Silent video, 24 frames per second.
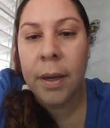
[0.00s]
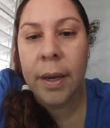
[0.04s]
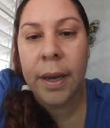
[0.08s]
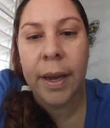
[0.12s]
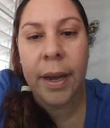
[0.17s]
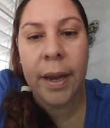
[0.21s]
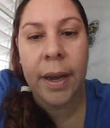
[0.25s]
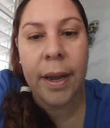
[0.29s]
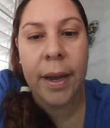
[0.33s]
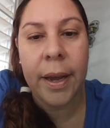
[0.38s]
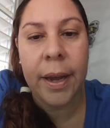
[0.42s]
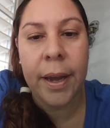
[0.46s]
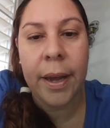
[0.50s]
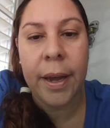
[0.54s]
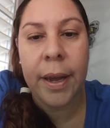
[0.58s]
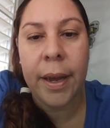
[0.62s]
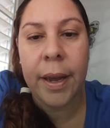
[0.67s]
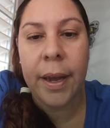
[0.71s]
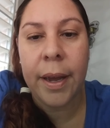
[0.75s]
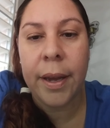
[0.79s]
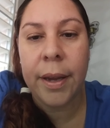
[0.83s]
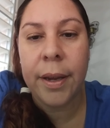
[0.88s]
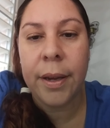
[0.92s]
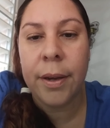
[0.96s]

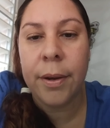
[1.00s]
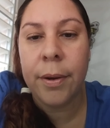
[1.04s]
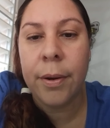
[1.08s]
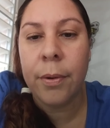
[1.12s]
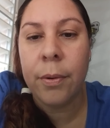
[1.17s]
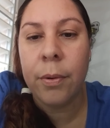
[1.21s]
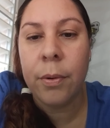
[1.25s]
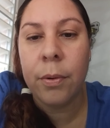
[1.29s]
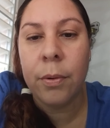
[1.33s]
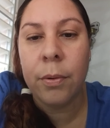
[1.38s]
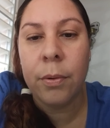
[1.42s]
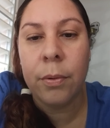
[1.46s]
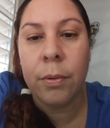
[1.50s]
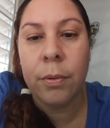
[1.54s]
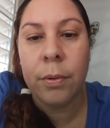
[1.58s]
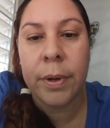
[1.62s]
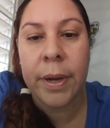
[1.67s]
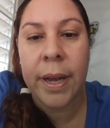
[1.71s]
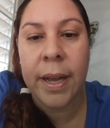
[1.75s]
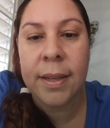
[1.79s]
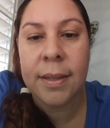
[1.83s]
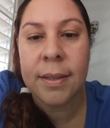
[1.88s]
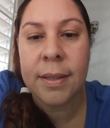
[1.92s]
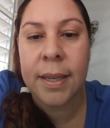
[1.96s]
You
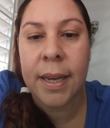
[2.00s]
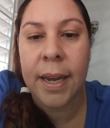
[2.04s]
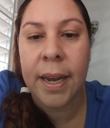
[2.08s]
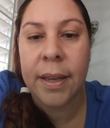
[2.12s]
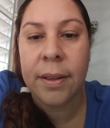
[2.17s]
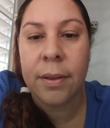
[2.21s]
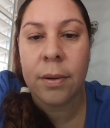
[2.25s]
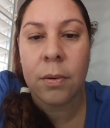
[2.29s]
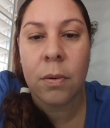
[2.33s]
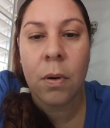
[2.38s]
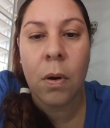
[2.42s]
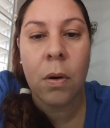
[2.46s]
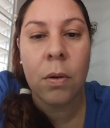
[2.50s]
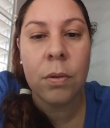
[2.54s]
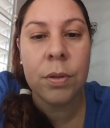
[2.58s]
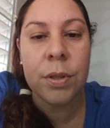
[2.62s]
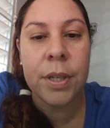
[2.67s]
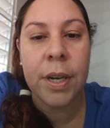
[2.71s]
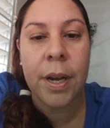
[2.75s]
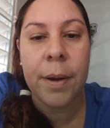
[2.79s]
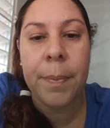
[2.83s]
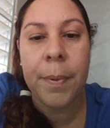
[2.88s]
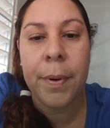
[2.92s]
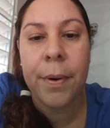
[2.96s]
can say the
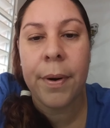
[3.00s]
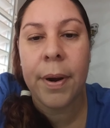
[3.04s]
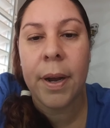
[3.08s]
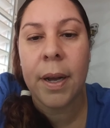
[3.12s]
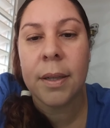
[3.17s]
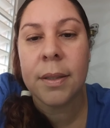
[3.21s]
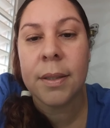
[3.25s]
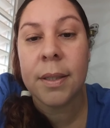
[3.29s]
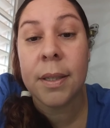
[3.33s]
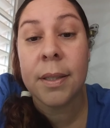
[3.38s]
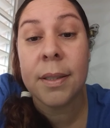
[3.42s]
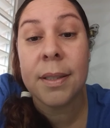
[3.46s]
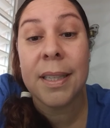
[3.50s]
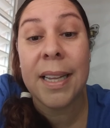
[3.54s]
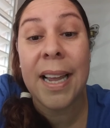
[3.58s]
Golgi apparatus.